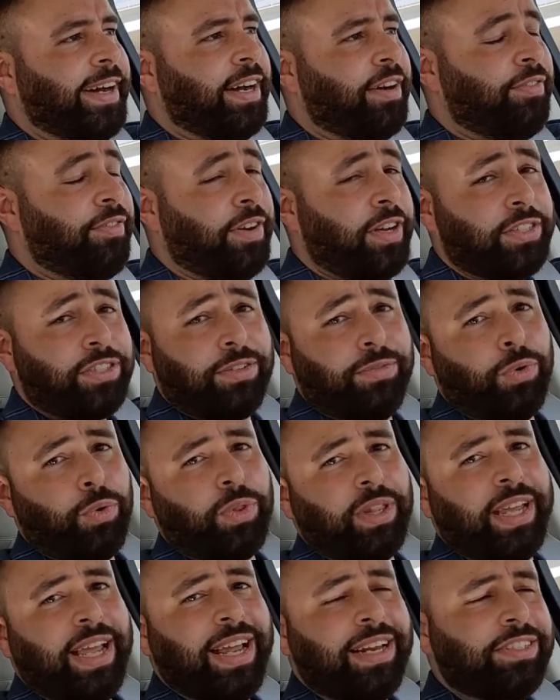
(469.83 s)
first of all
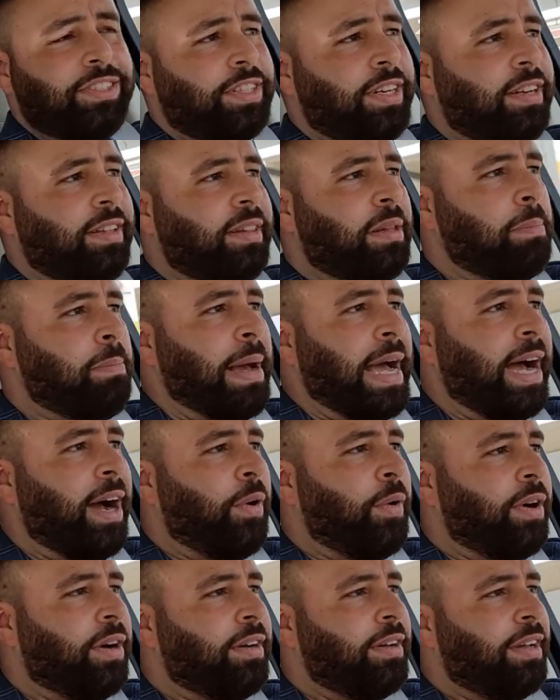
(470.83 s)
the engine and the
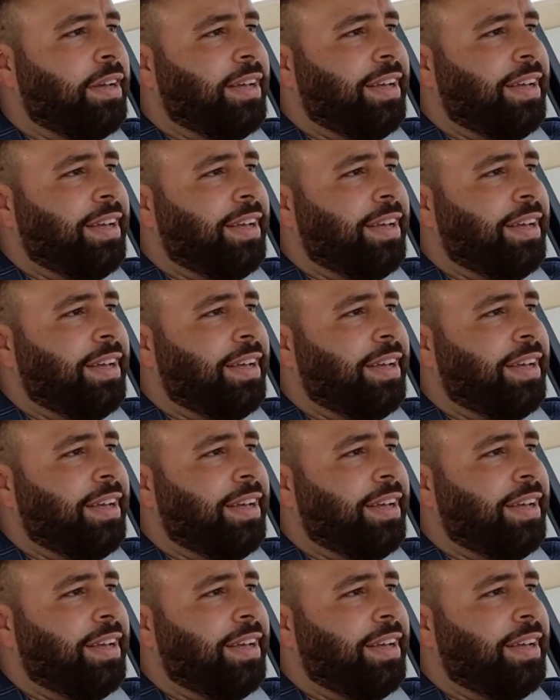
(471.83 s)
power.